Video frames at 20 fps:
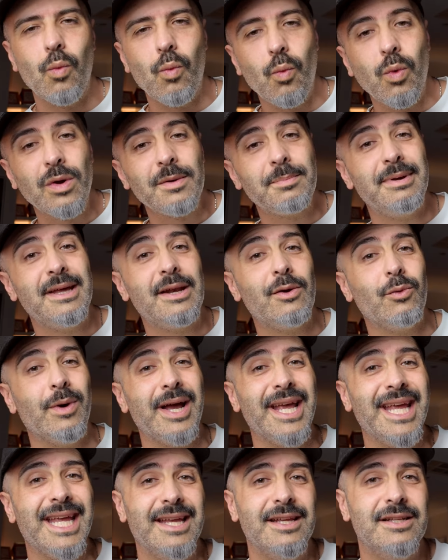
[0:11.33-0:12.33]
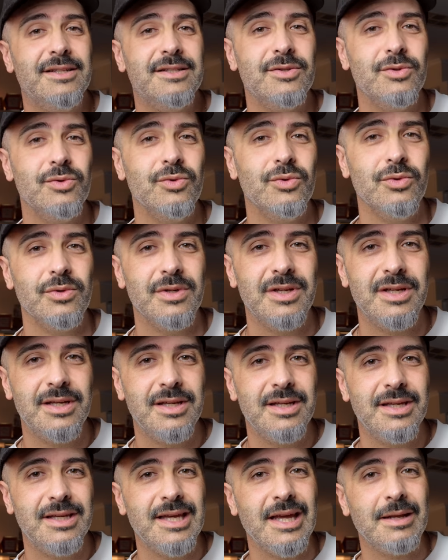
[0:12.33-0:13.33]
what better way to
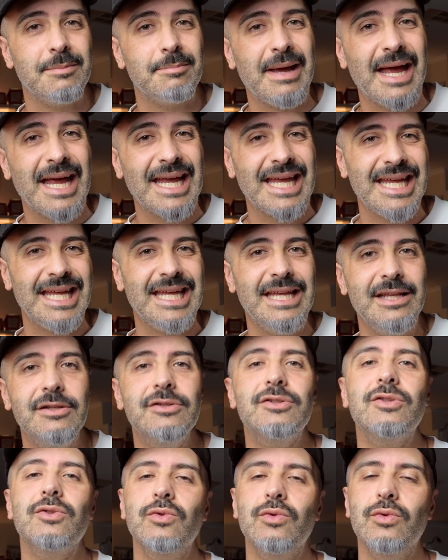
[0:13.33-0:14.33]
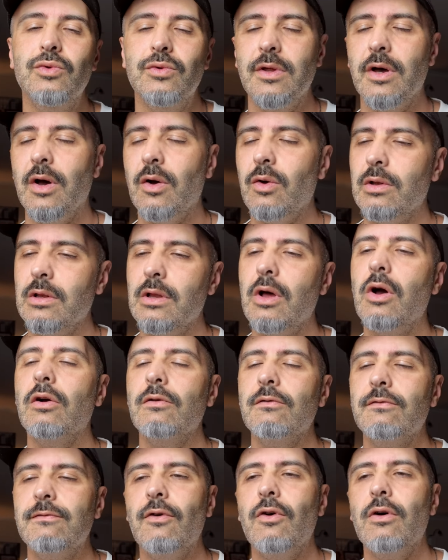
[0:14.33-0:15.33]
get back into the whole
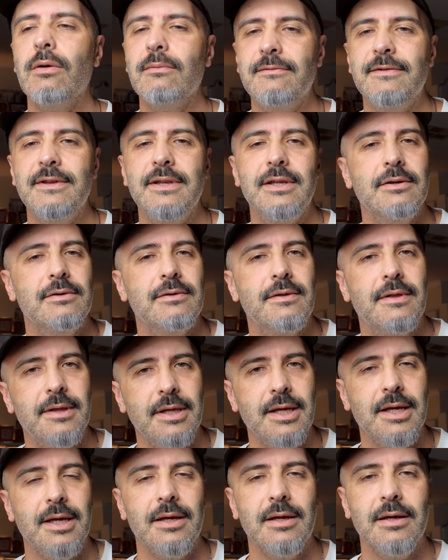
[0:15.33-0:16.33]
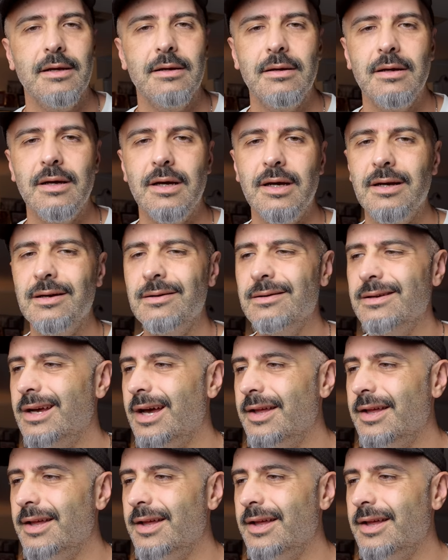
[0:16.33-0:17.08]
long form video thing uh,